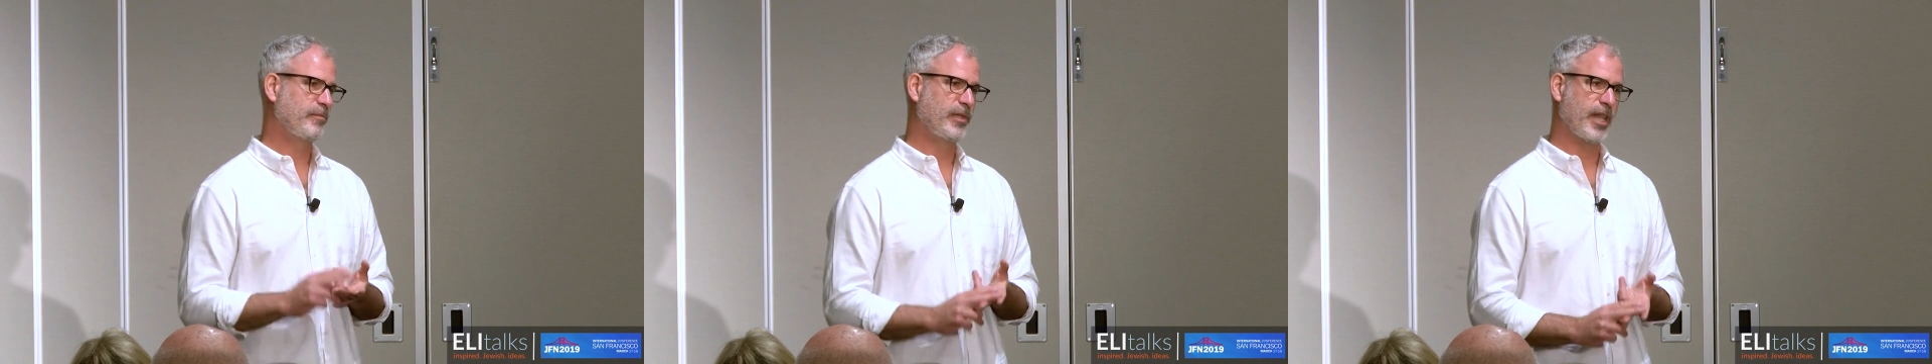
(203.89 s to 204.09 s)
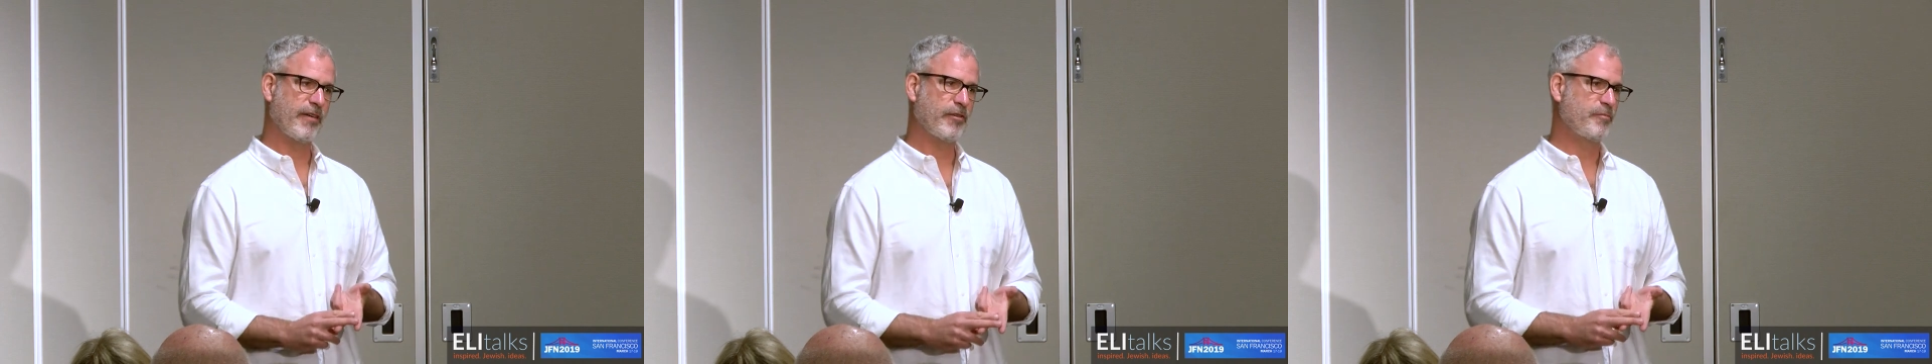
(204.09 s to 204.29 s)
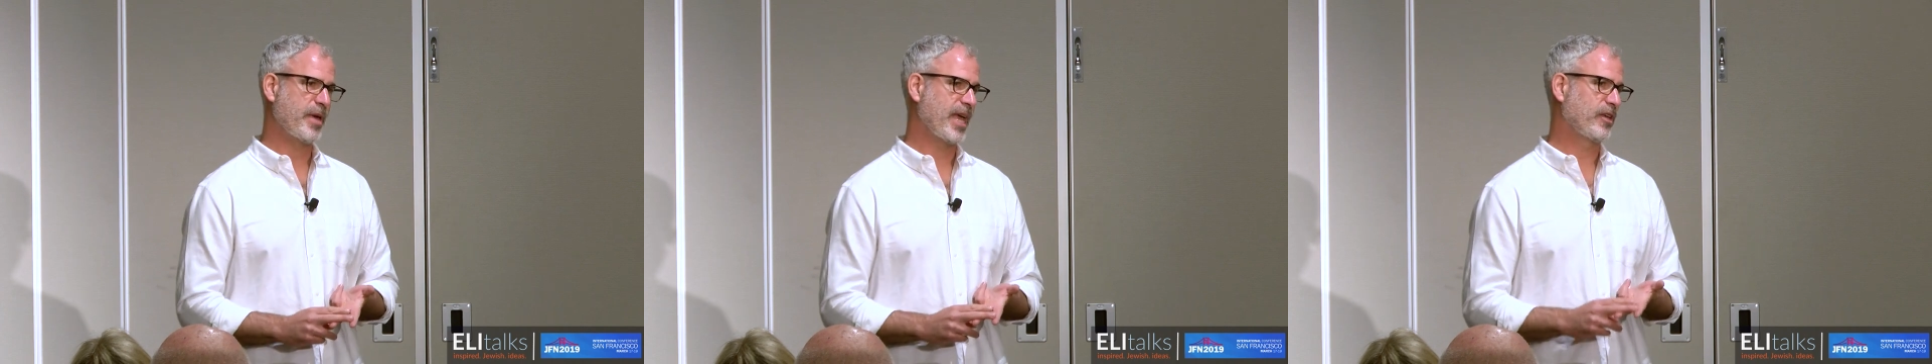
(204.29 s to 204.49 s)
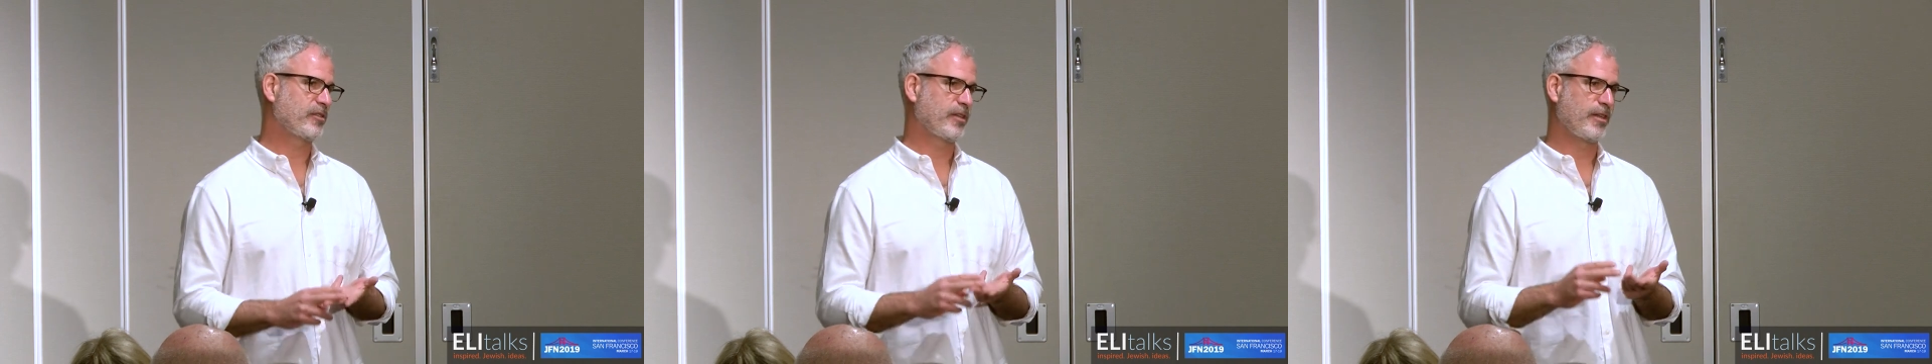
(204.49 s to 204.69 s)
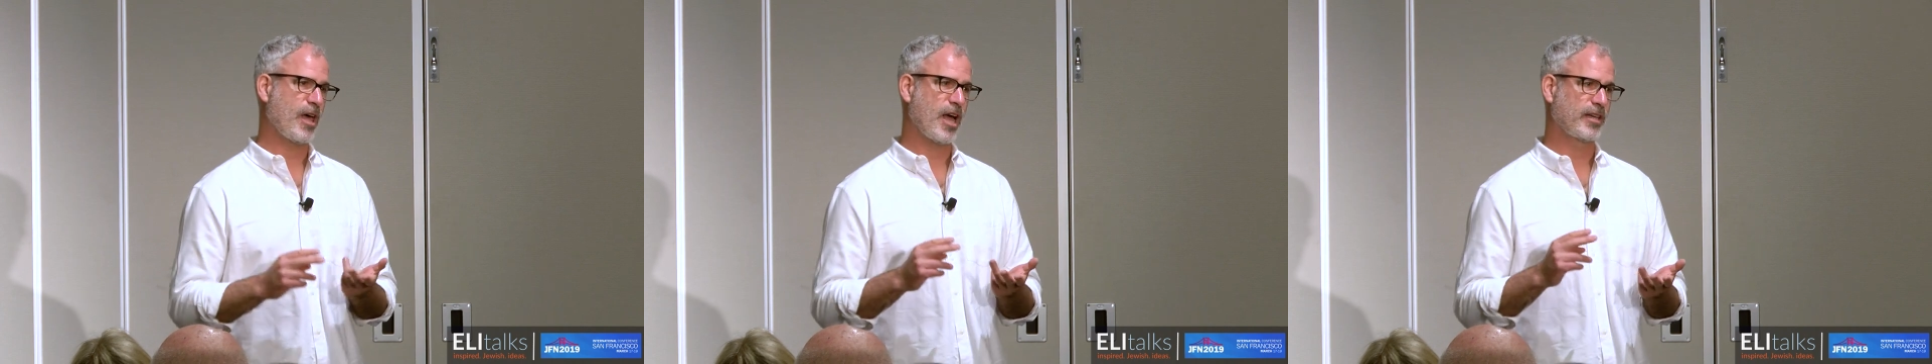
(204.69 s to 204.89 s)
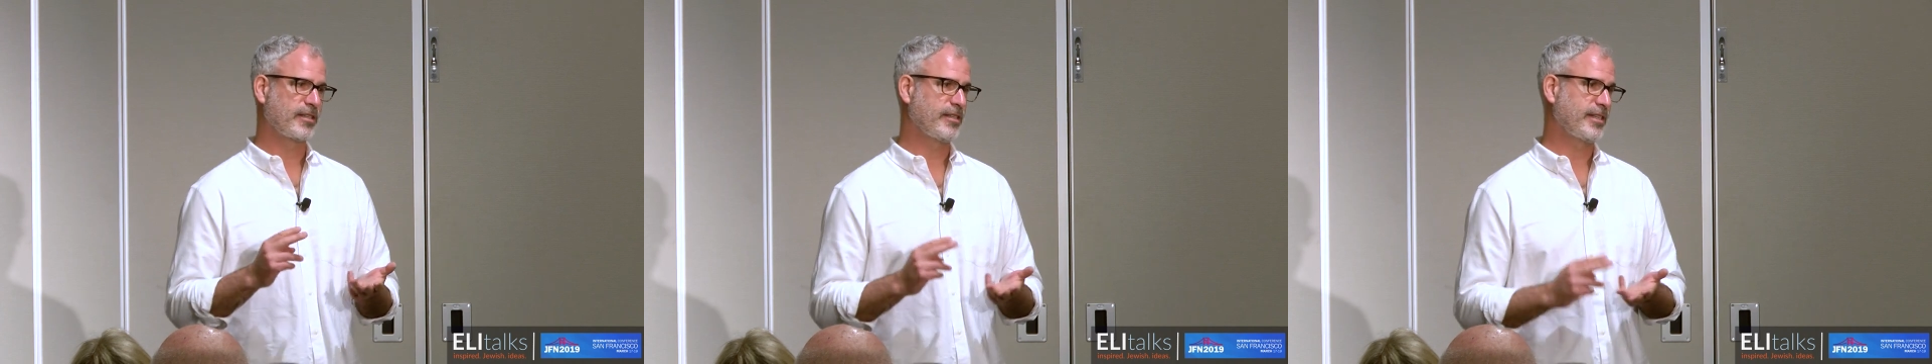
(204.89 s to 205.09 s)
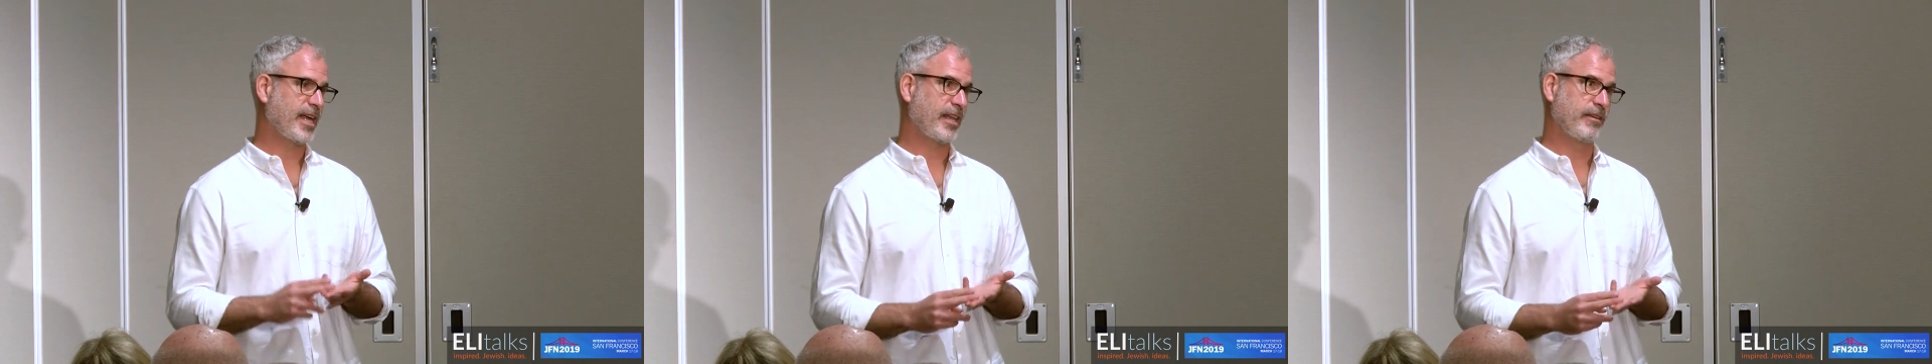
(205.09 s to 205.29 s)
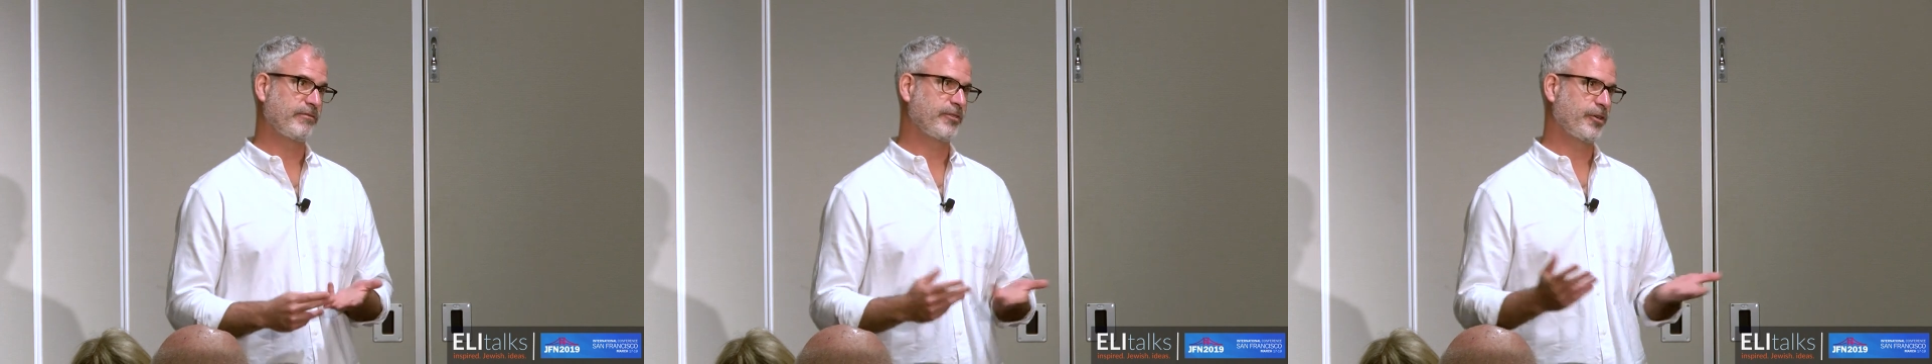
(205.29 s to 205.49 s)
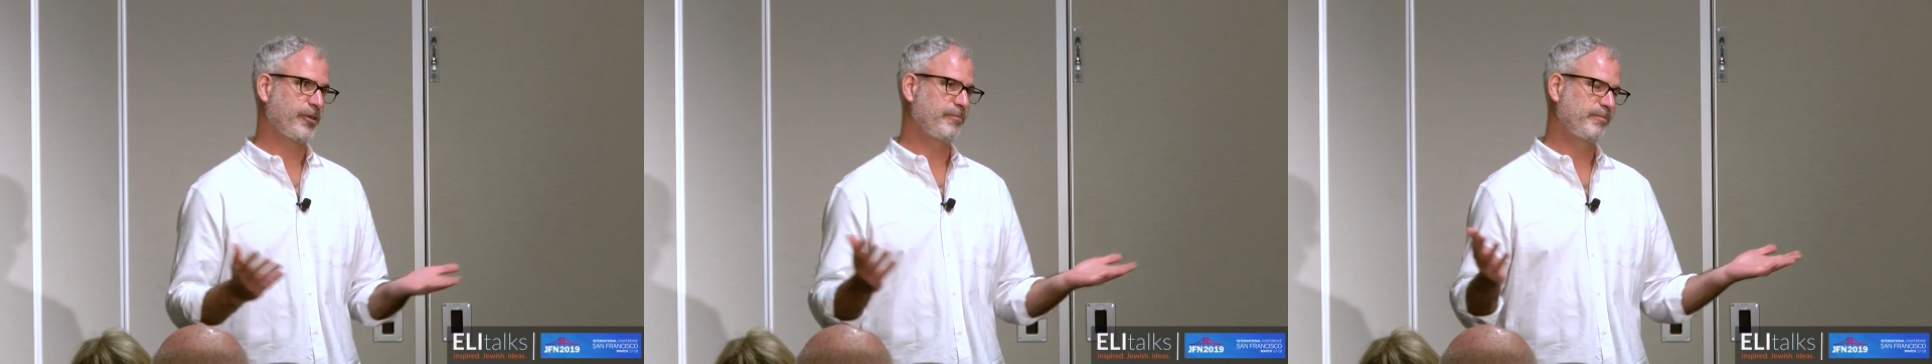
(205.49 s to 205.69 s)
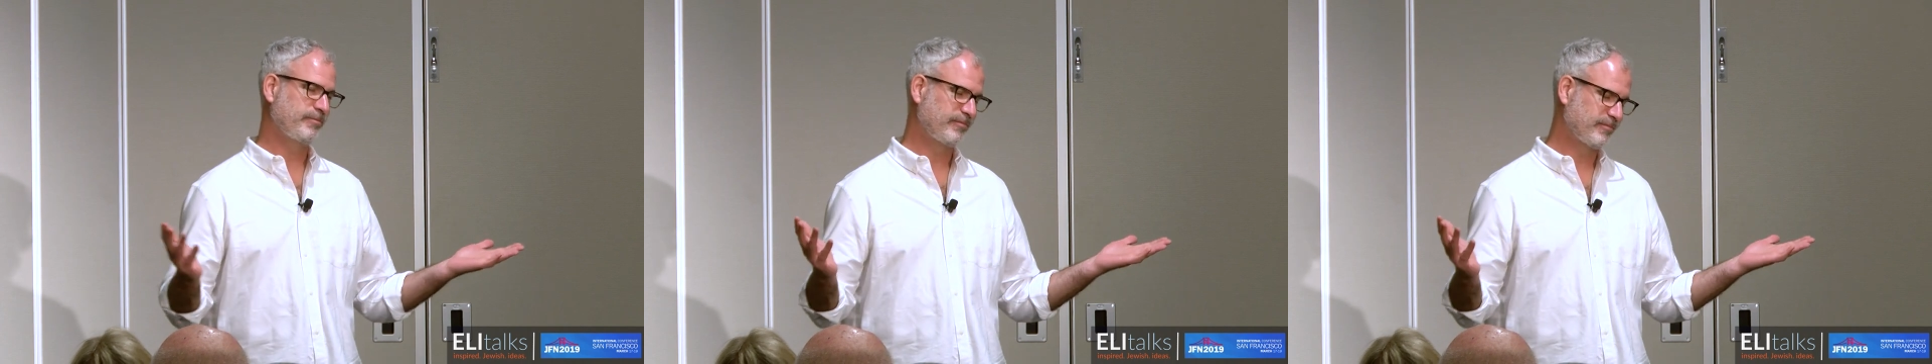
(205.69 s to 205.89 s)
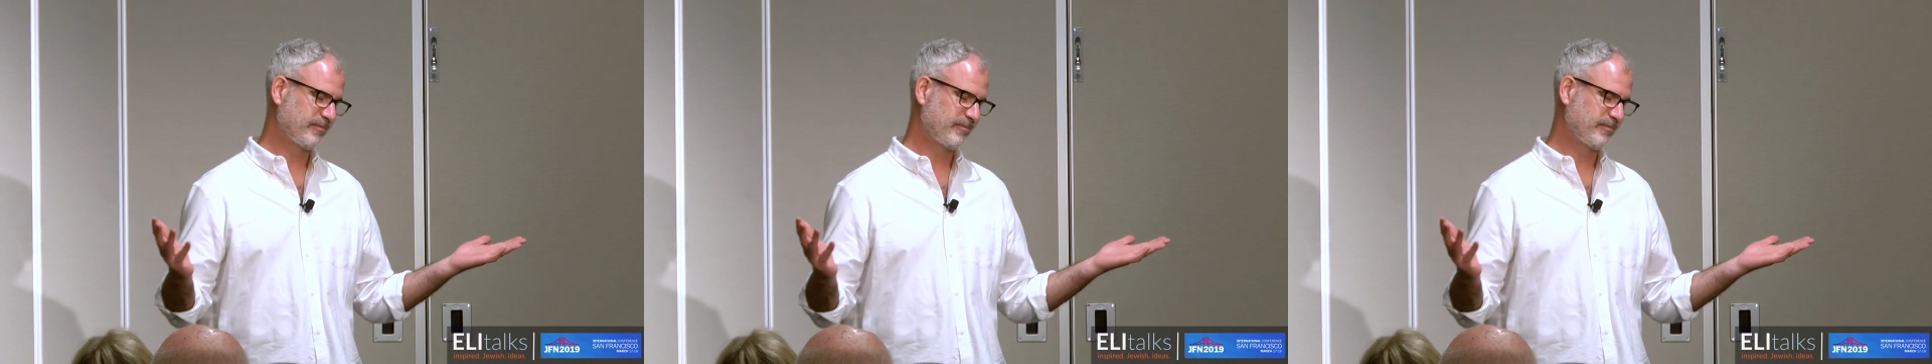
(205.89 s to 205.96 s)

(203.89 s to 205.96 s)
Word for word: love of bagels and lox and deli food,